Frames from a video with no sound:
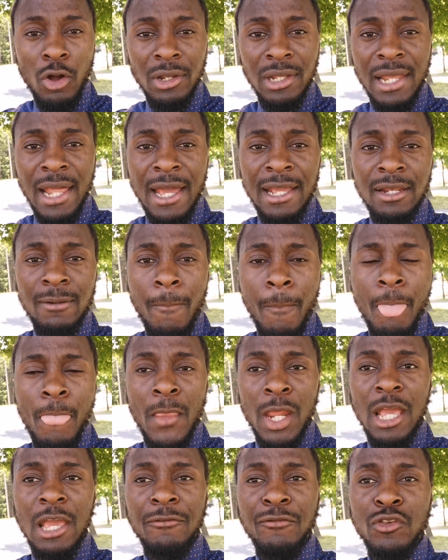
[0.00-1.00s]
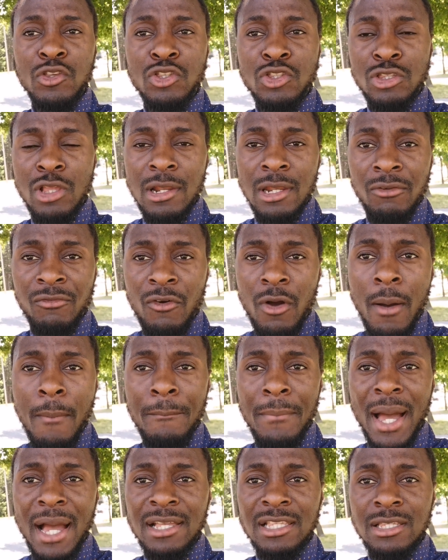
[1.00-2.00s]
online, if you study for a
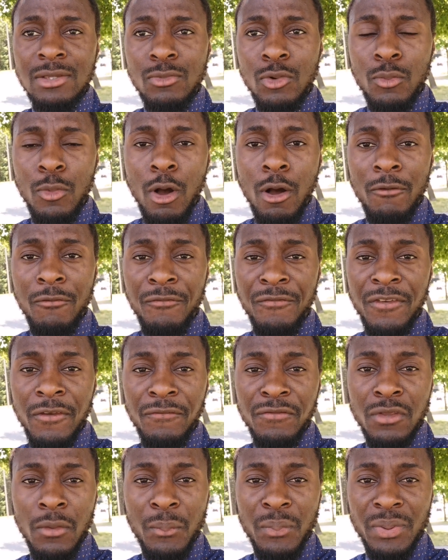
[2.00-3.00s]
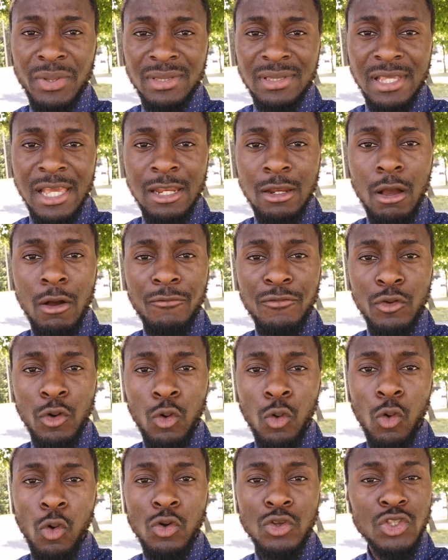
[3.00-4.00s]
maximum of 50% of
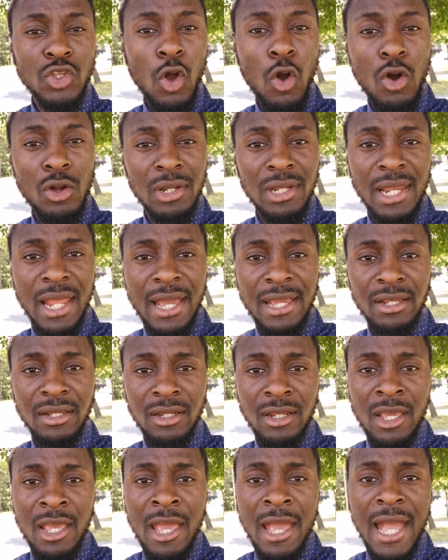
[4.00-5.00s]
your course online,